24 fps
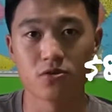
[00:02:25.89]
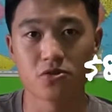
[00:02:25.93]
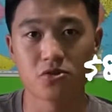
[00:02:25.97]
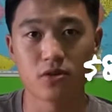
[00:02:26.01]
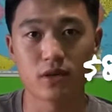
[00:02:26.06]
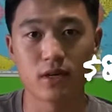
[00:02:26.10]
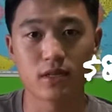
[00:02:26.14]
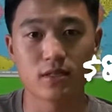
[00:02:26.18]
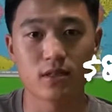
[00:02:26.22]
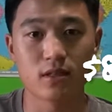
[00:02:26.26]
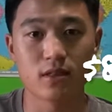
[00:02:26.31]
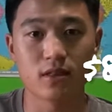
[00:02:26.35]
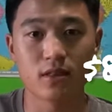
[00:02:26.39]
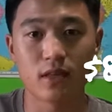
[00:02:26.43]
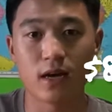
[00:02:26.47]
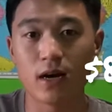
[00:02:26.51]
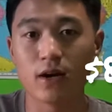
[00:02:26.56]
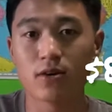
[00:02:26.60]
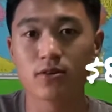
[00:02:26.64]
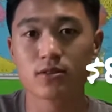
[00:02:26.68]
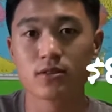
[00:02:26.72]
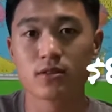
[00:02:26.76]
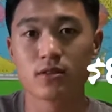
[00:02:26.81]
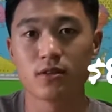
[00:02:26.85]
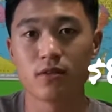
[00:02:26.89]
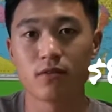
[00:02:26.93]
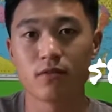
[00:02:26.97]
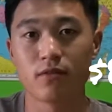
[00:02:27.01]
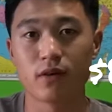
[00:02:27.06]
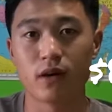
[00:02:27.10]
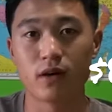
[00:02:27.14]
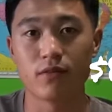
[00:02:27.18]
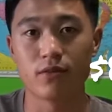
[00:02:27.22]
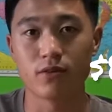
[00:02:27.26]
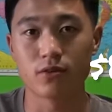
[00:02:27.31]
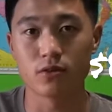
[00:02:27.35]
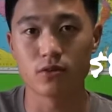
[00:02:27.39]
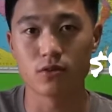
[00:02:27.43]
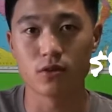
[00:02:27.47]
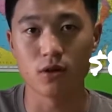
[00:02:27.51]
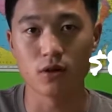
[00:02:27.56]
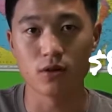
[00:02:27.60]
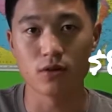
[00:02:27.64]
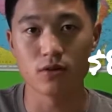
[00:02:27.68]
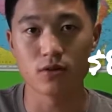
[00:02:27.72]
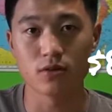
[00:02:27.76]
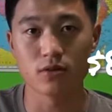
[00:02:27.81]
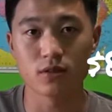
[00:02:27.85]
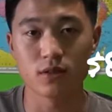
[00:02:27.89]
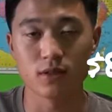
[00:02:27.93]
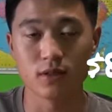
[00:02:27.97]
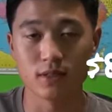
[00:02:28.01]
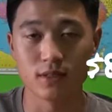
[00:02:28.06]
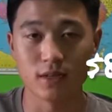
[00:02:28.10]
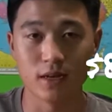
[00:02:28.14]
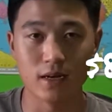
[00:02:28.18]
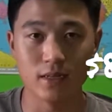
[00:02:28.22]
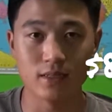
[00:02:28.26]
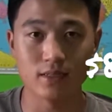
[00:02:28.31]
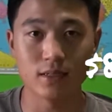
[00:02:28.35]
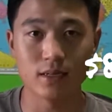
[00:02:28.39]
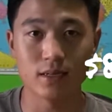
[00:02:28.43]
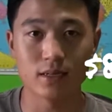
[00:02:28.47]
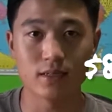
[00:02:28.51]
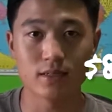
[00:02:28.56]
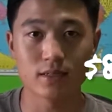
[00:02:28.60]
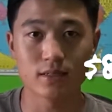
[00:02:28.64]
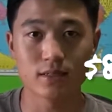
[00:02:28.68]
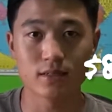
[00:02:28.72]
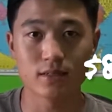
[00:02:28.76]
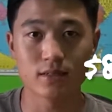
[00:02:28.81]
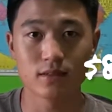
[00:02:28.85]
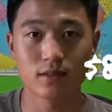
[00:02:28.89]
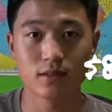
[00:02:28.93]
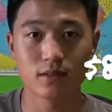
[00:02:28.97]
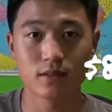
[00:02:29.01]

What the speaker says: So that's $1,500 in 9 days.